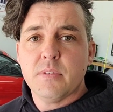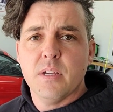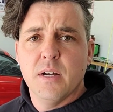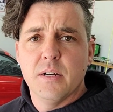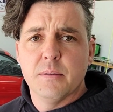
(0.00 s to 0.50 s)

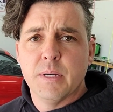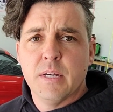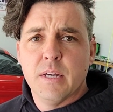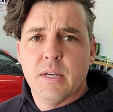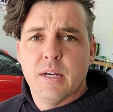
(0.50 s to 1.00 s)

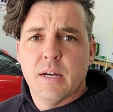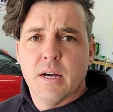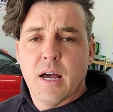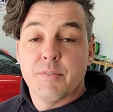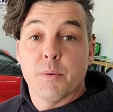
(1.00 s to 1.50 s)

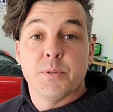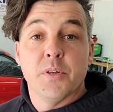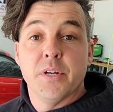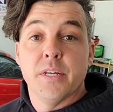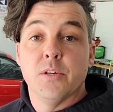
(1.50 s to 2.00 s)
have an
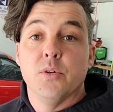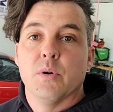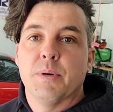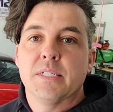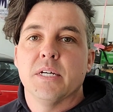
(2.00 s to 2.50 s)
opportunity to do
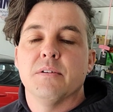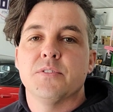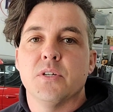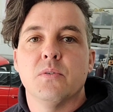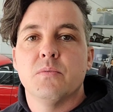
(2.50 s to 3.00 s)
one myself.
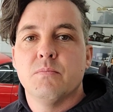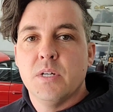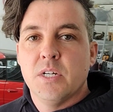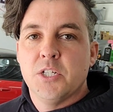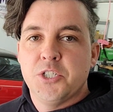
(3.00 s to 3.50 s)
So
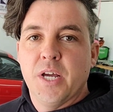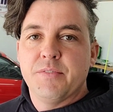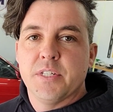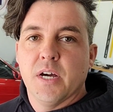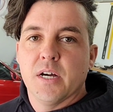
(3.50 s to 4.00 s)

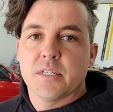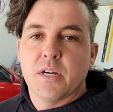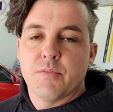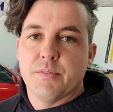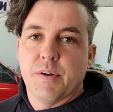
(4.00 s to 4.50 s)
shaved and tucked,
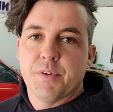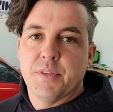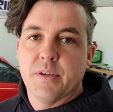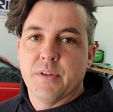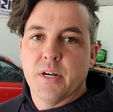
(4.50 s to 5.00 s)
got rid of
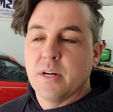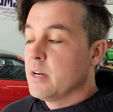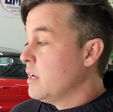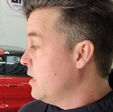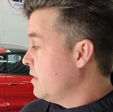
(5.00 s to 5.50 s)
everything in
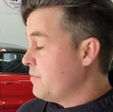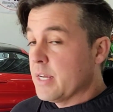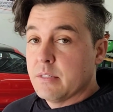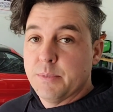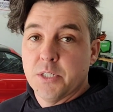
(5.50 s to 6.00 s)
there. In
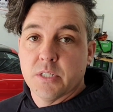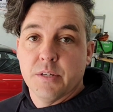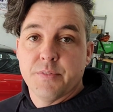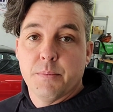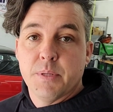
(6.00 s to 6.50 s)
fact, let me just
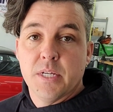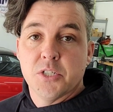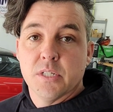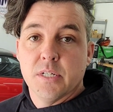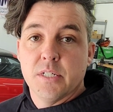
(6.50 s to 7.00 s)
lift up the
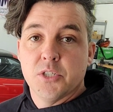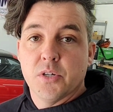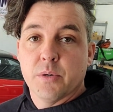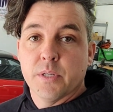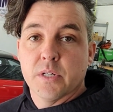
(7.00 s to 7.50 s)
engine lid and
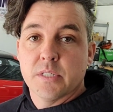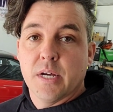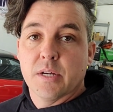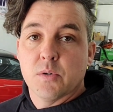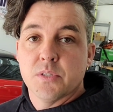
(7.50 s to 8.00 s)
show you what it looks
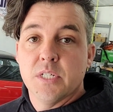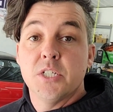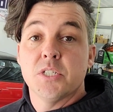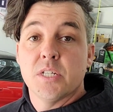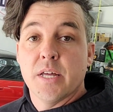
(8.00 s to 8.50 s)
like. Of course, the
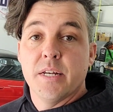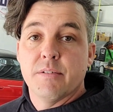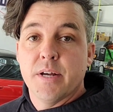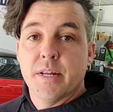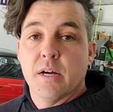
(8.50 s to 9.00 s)
engine's not in it
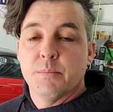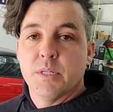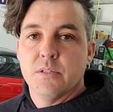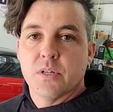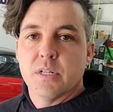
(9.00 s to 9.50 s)
right now,
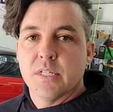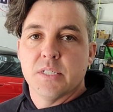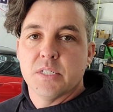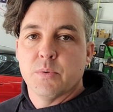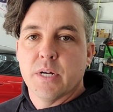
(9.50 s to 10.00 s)
but you can at
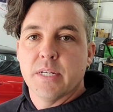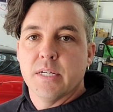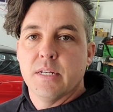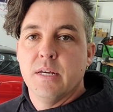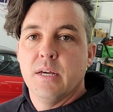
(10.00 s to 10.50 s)
least see what I
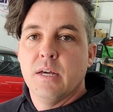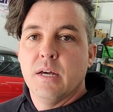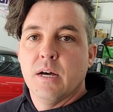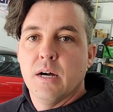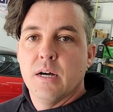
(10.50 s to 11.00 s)
did.
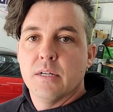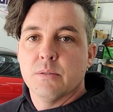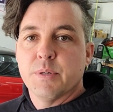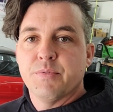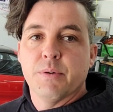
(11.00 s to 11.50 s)

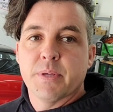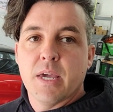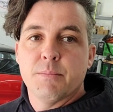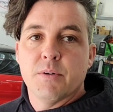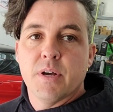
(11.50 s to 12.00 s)
So let me flip the
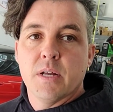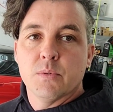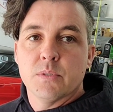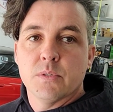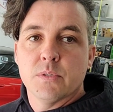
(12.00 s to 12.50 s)
camera around and we'll talk